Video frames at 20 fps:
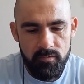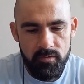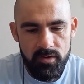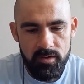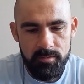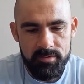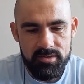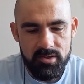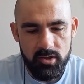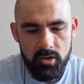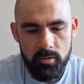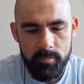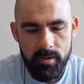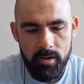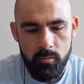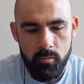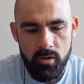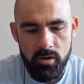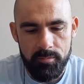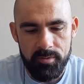let me tell you
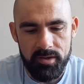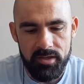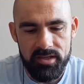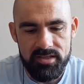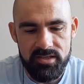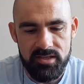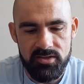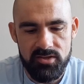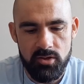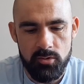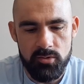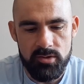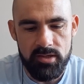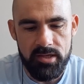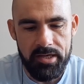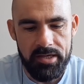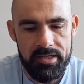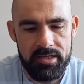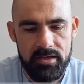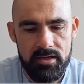about what I've been listening to
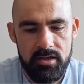today.